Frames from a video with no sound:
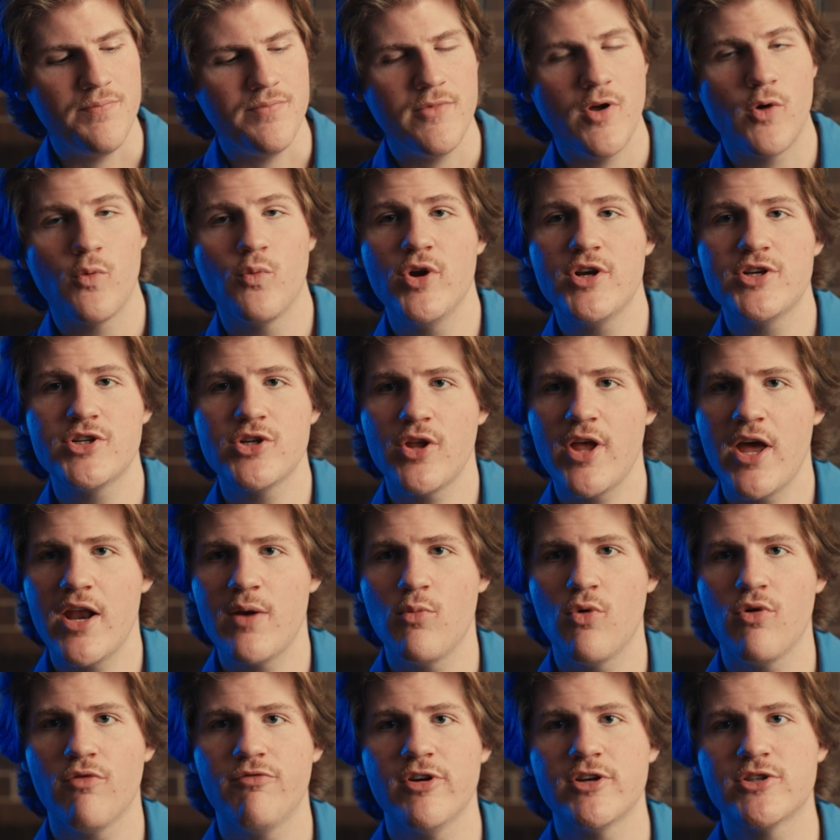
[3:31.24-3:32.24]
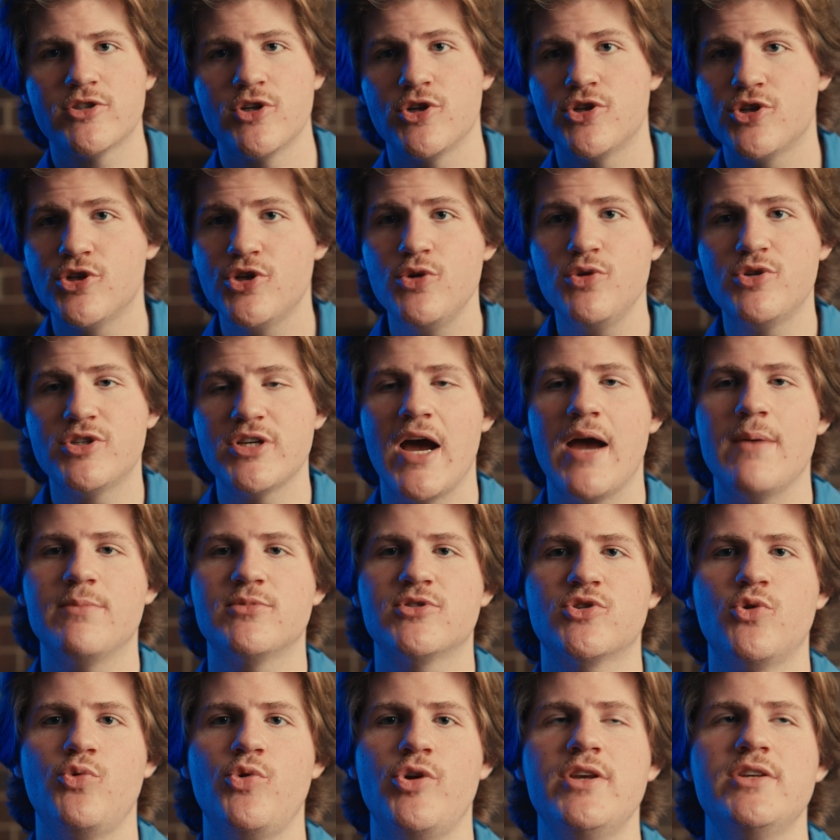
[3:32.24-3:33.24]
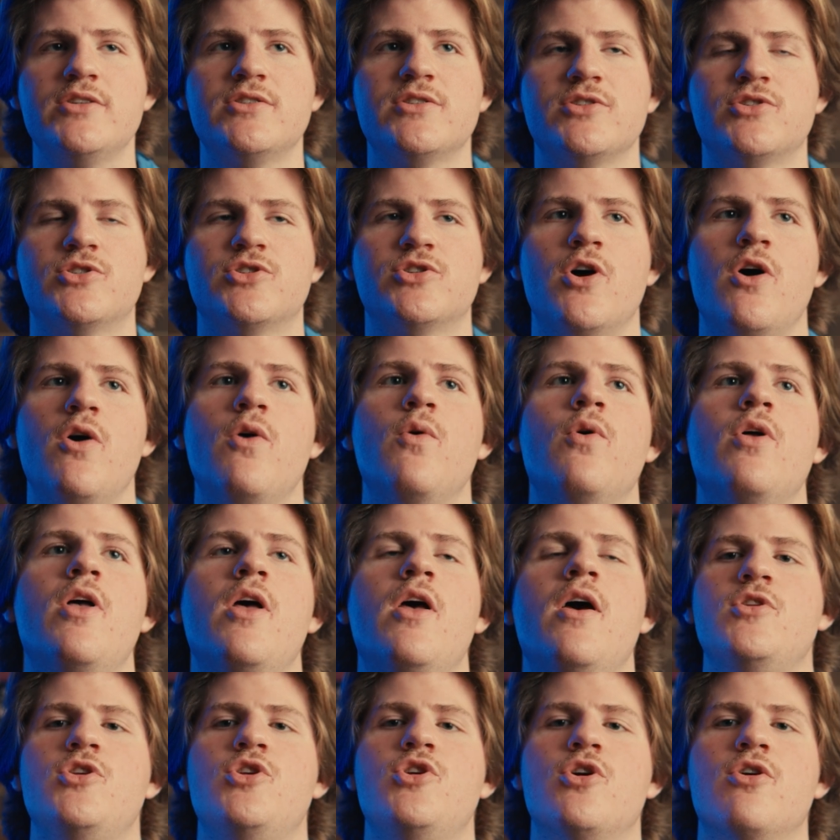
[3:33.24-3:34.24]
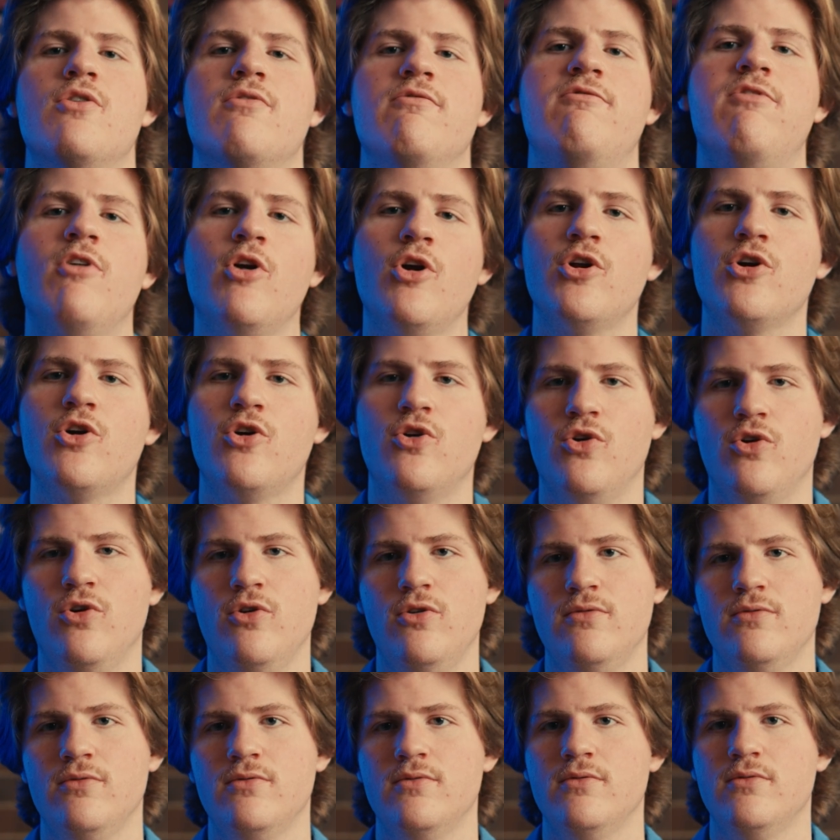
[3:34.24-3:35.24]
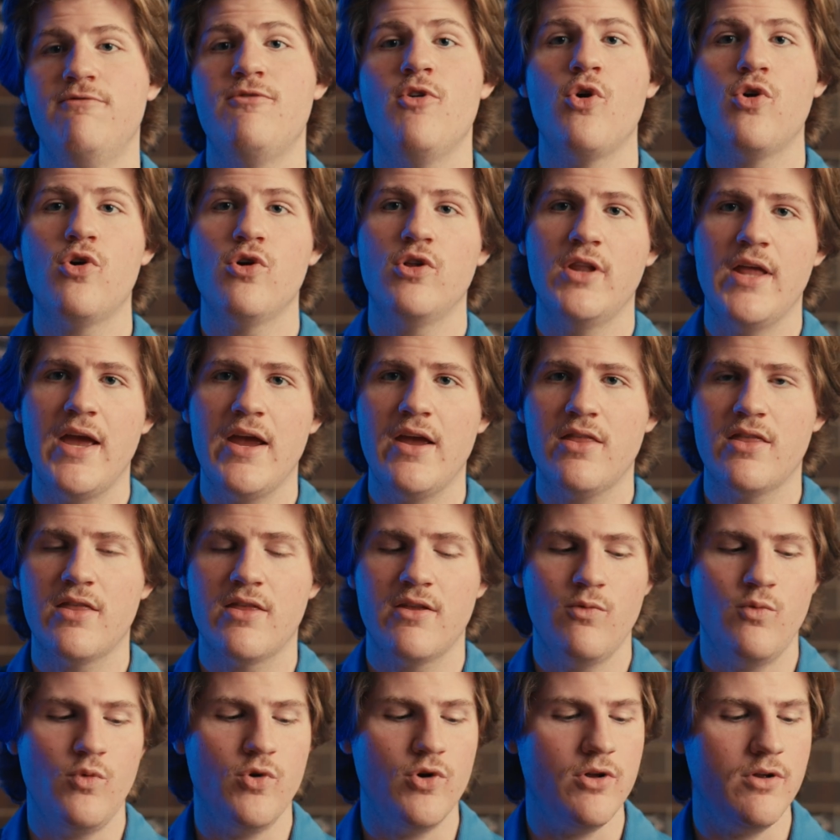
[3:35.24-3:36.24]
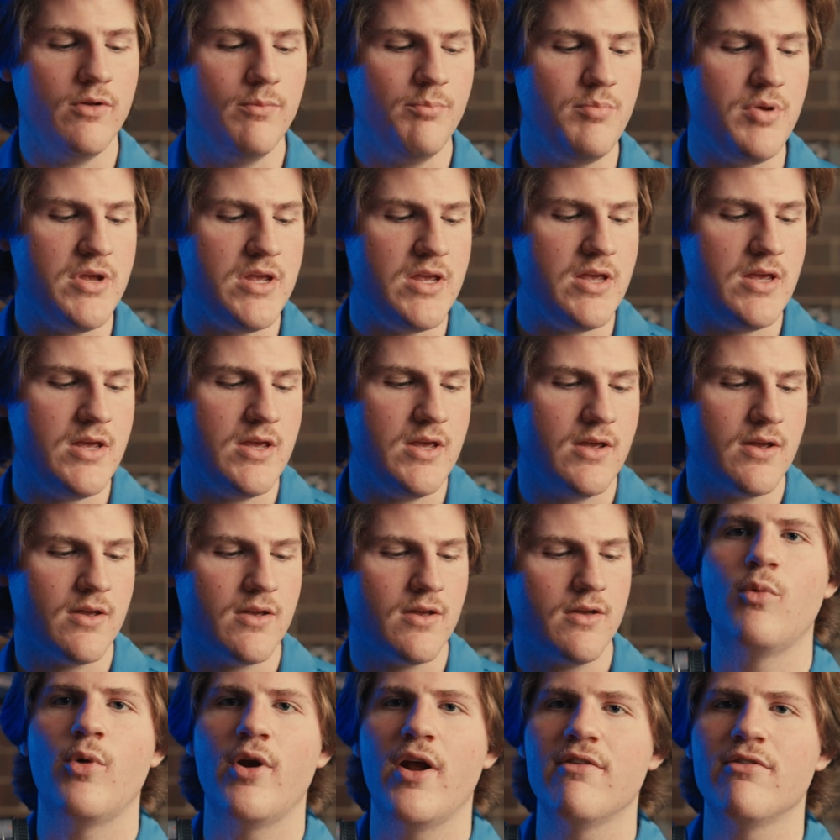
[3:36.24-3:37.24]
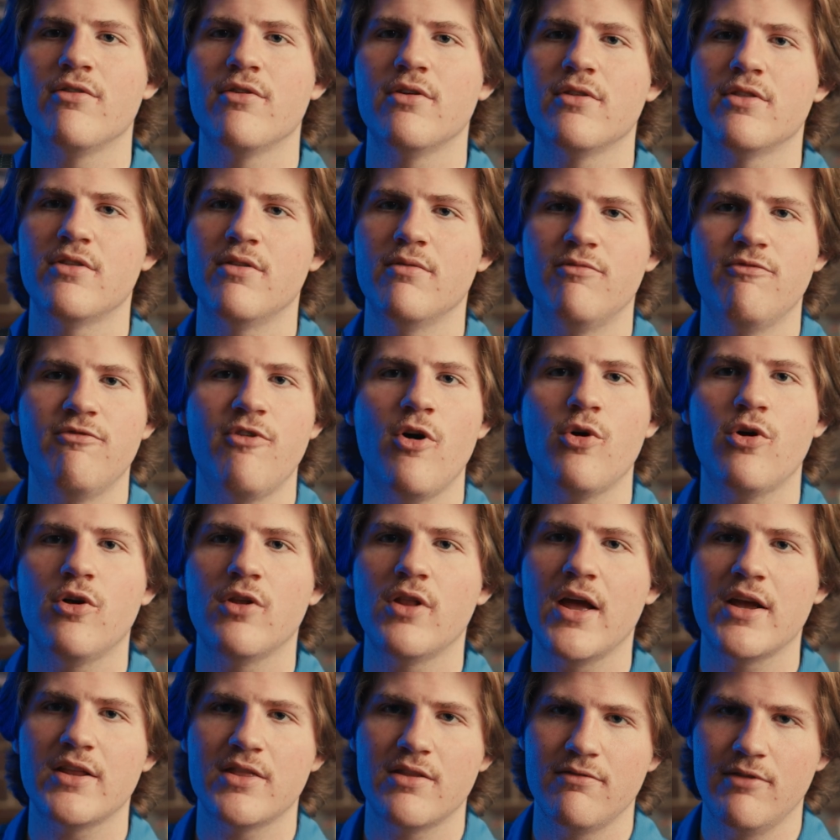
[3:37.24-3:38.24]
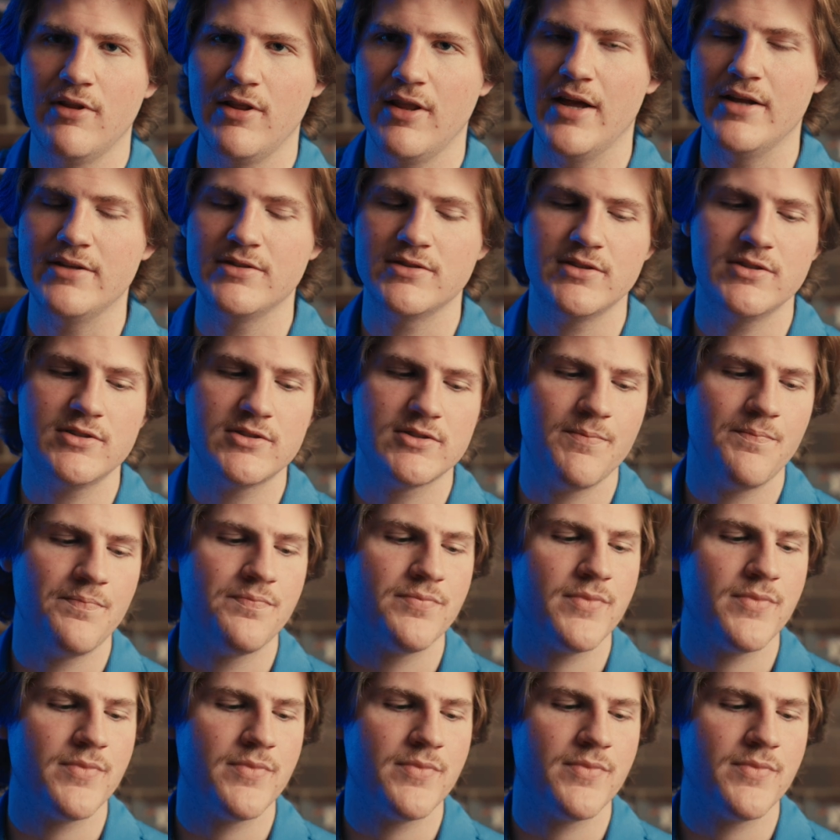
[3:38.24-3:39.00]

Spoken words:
Original anamorphics are 2 times squeeze. So your vertical focal length will be whatever the focal length of the lens is,